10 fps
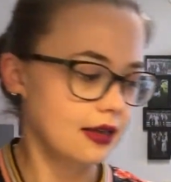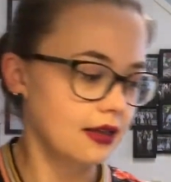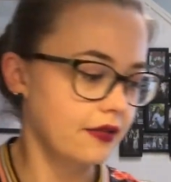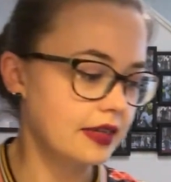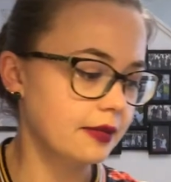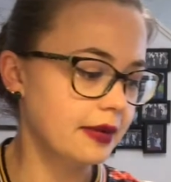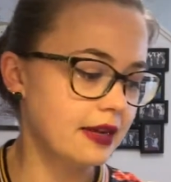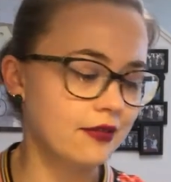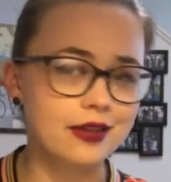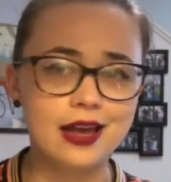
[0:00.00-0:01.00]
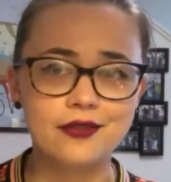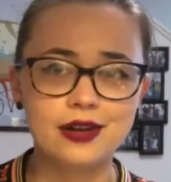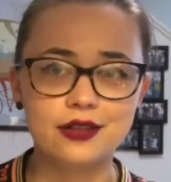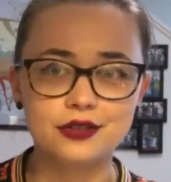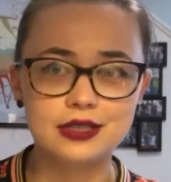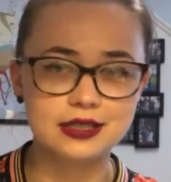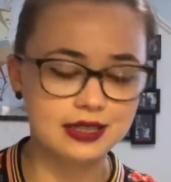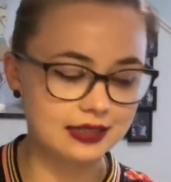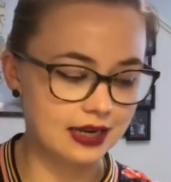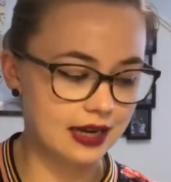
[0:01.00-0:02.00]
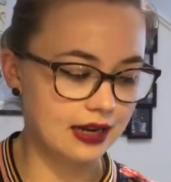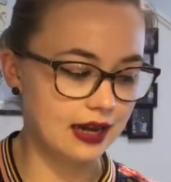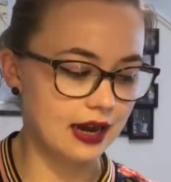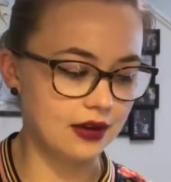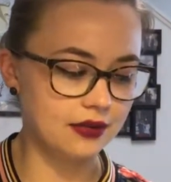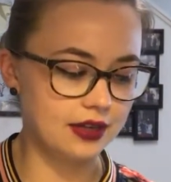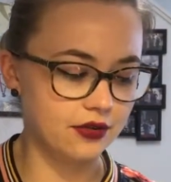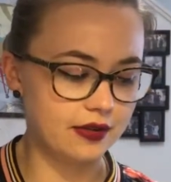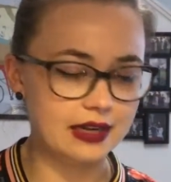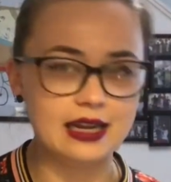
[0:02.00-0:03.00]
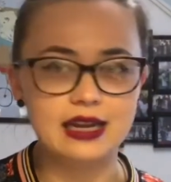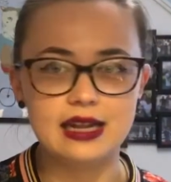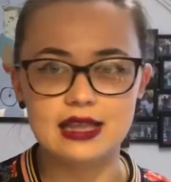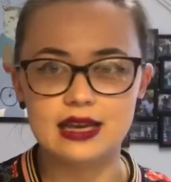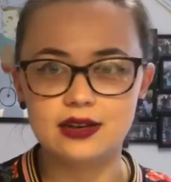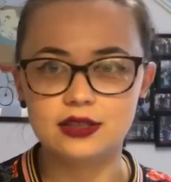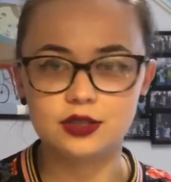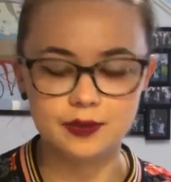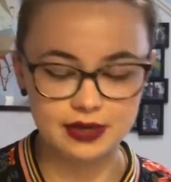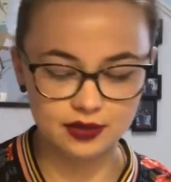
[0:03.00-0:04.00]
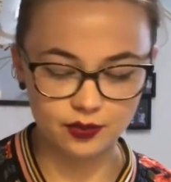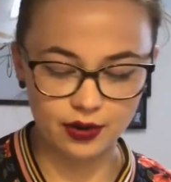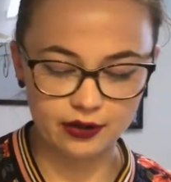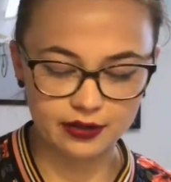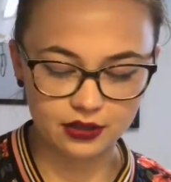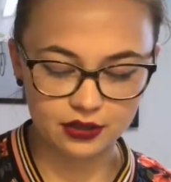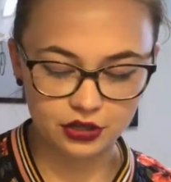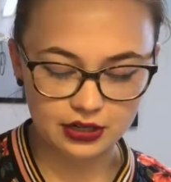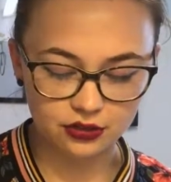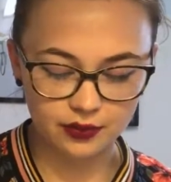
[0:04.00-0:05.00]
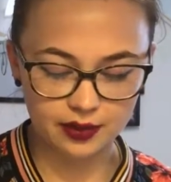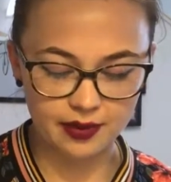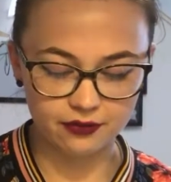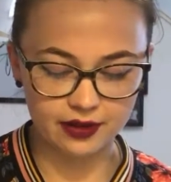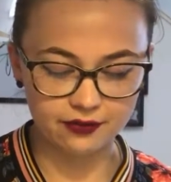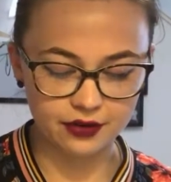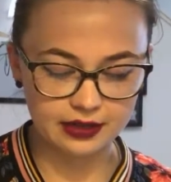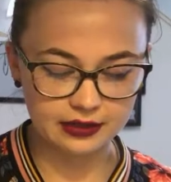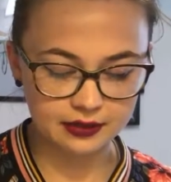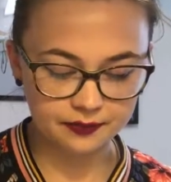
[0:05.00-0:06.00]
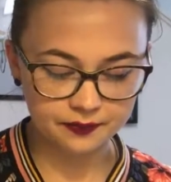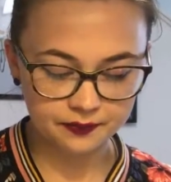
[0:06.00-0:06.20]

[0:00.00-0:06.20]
The recipe didn't really have any other seasonings in it, and I don't think you really need anything else just because the broccoli and the cheese are what the main flavor is.